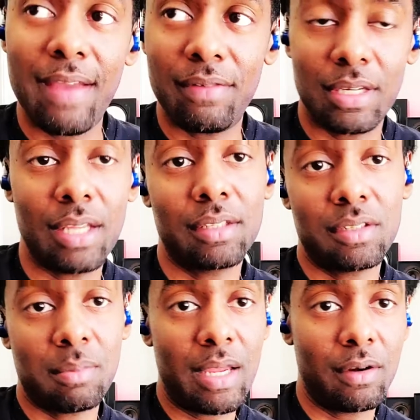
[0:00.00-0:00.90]
it connected
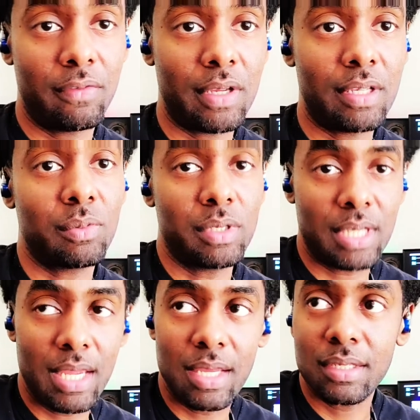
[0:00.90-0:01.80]
to my interface, which
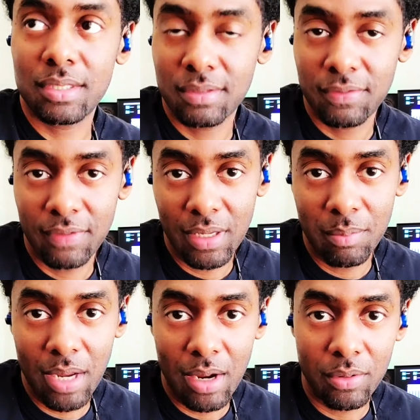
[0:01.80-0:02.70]
has phantom
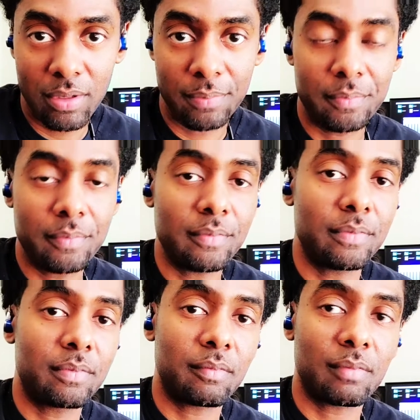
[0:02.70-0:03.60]
power,
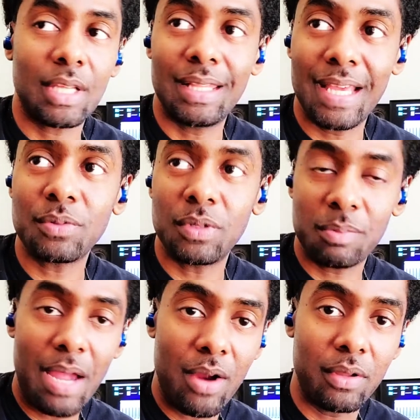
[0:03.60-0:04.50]
and that's what's
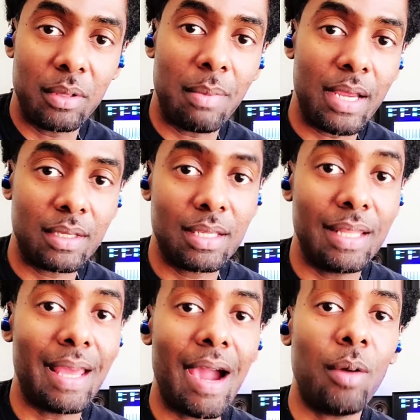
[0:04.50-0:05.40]
powering the mic.
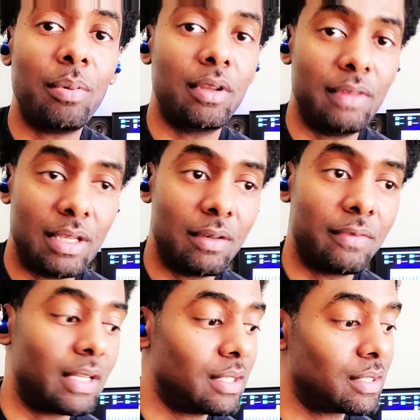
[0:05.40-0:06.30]
And the output of the
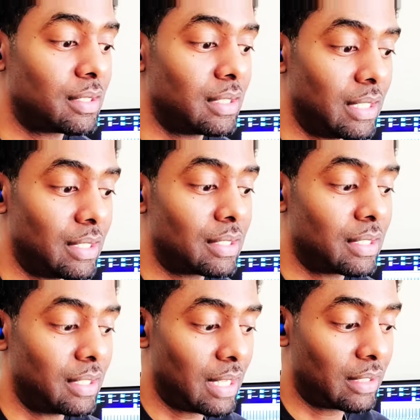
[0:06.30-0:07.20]
interface is
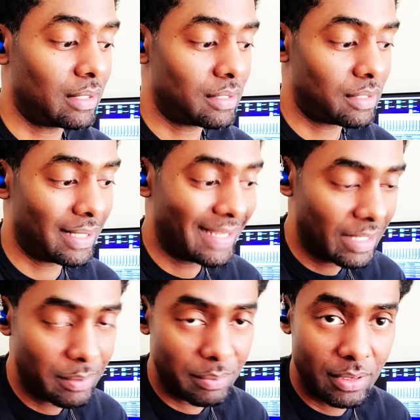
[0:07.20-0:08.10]
connected to the
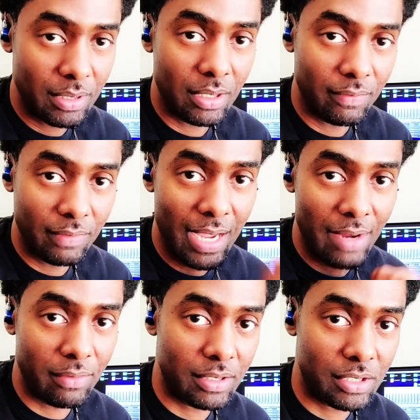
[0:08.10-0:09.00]
input of the
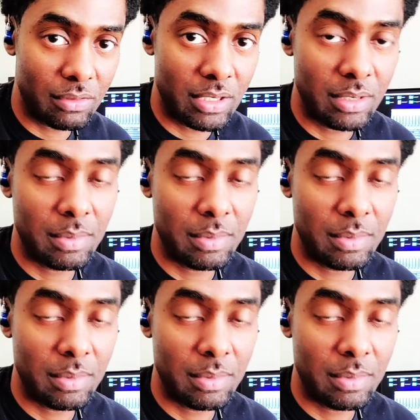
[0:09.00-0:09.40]
iRig stream.